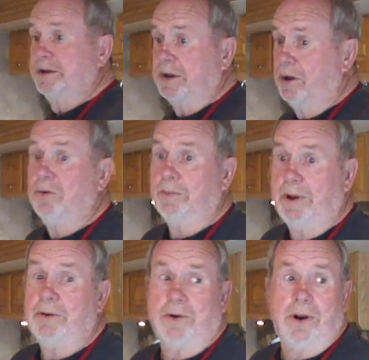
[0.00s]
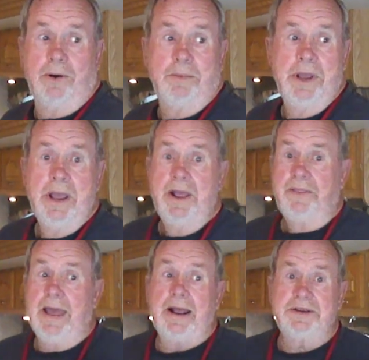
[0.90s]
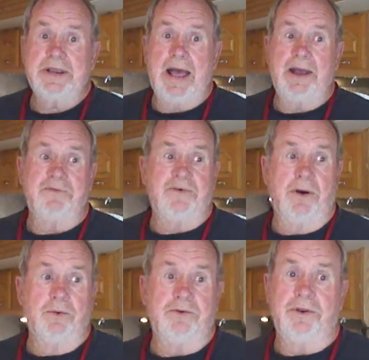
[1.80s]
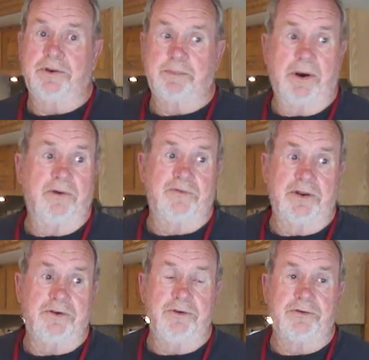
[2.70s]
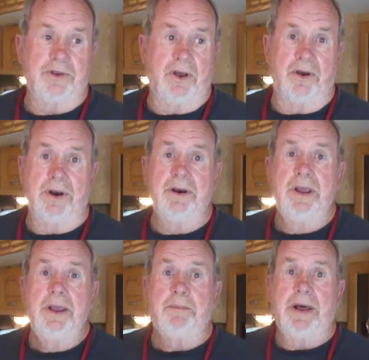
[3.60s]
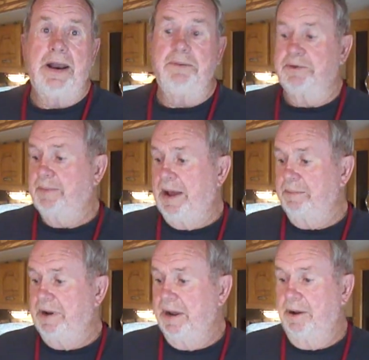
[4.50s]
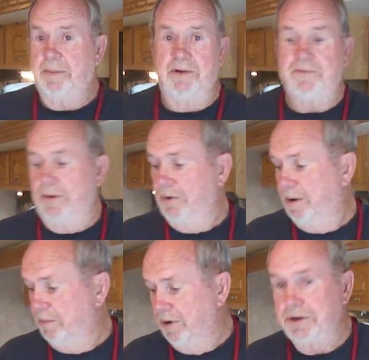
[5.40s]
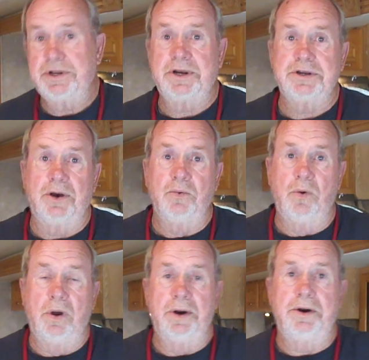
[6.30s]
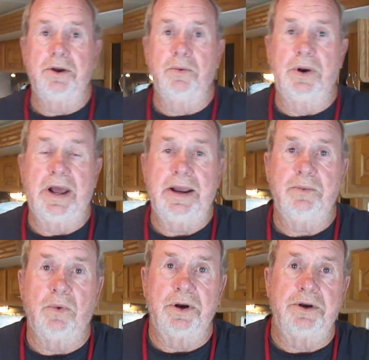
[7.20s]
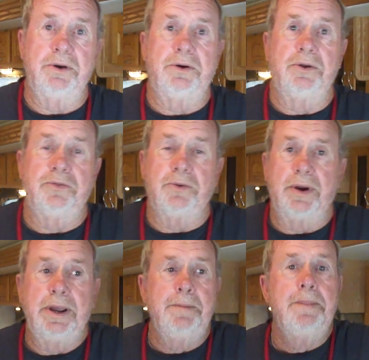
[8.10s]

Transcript: is a cool motor home. The outside, folks, is perfect. You saw it. My name's Bob Dale. My phone number is 601-218-1223.